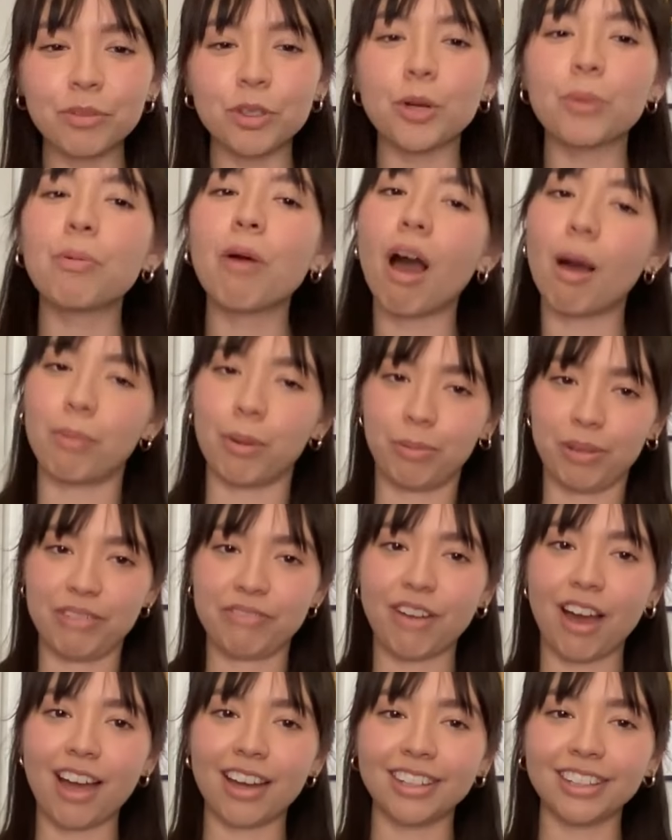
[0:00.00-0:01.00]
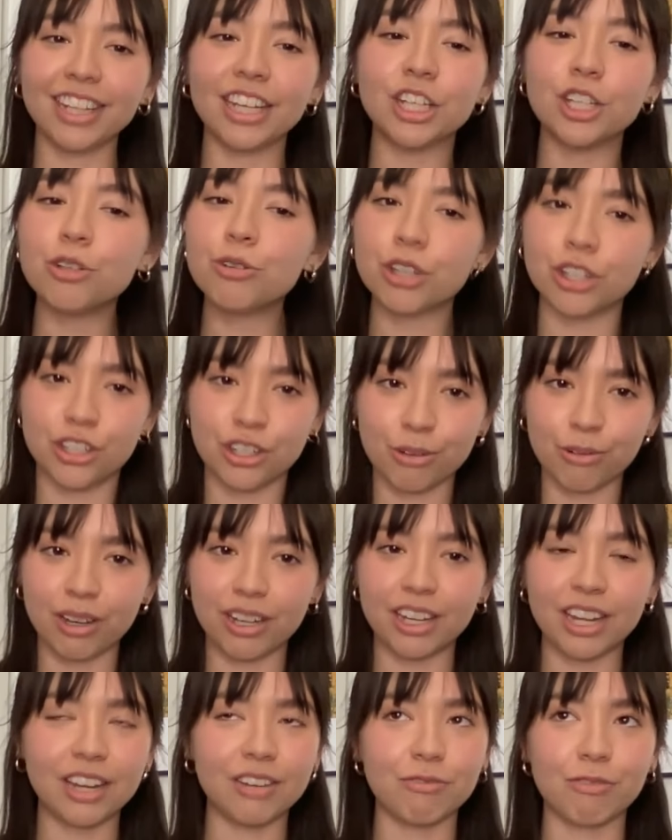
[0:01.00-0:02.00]
you're probably fine. Like, you can do
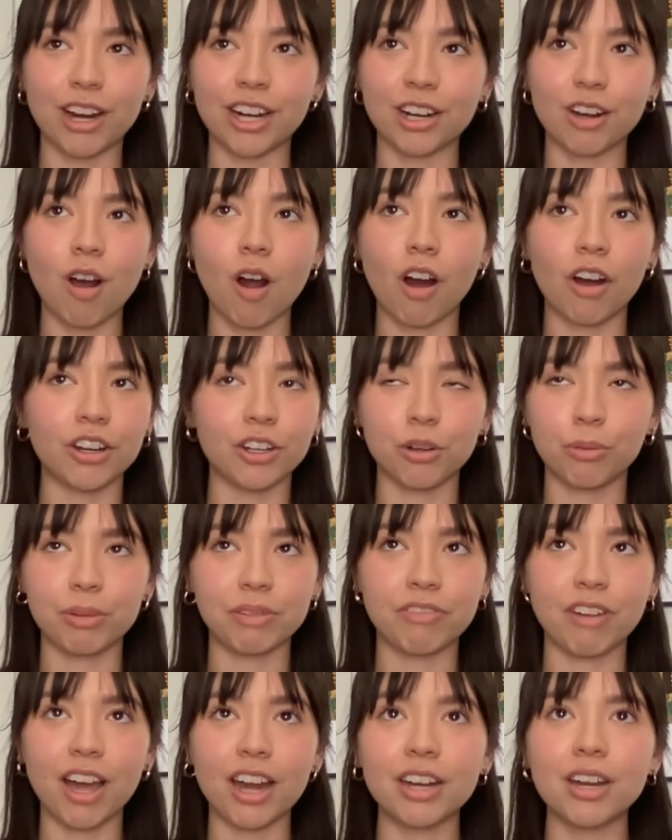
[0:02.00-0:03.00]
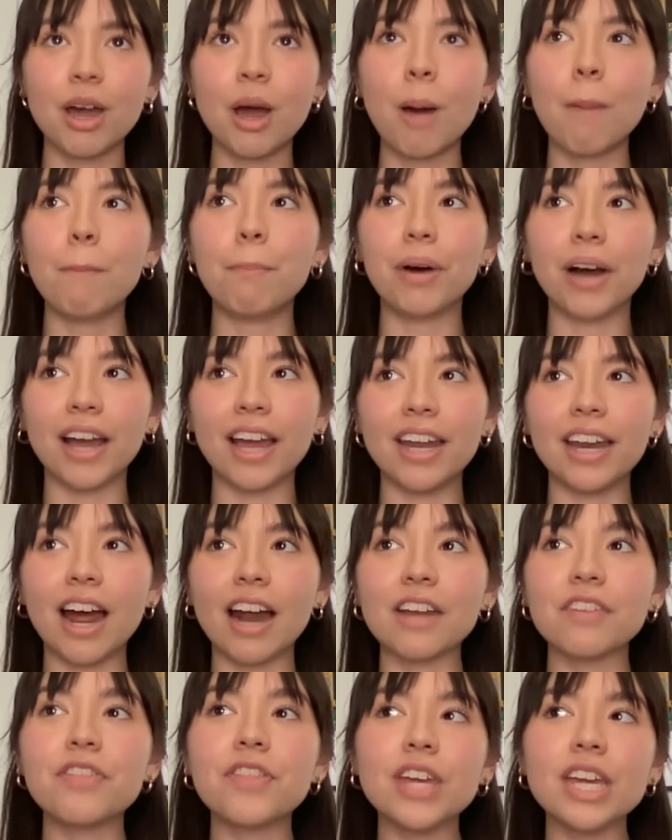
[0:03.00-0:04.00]
it and rent a car and you'll be fine. But
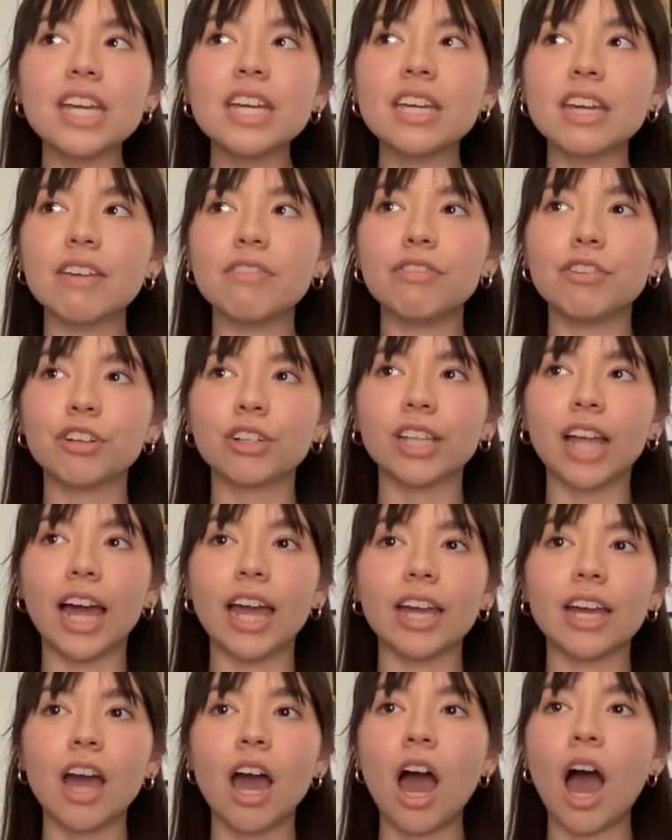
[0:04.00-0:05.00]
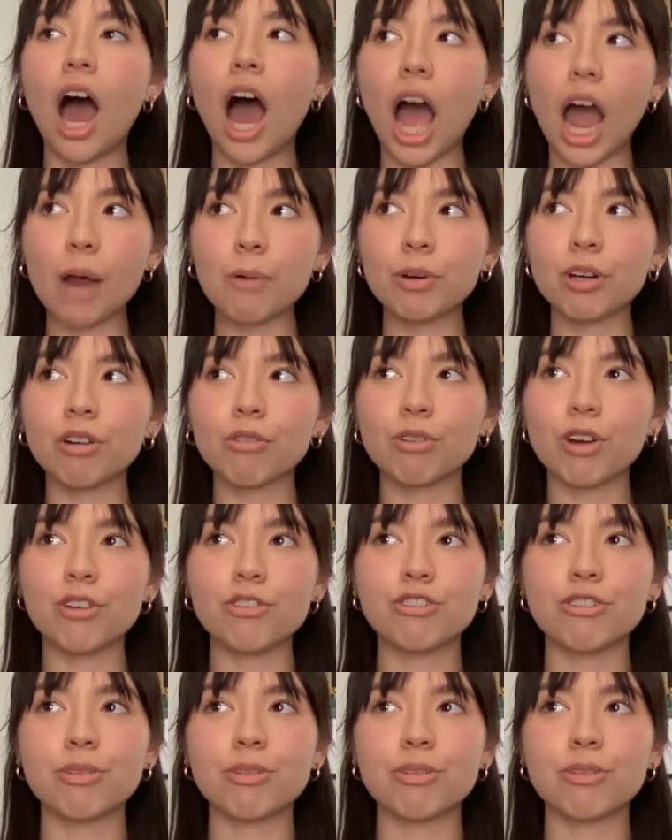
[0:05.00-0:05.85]
I think if you're like, "I wanna road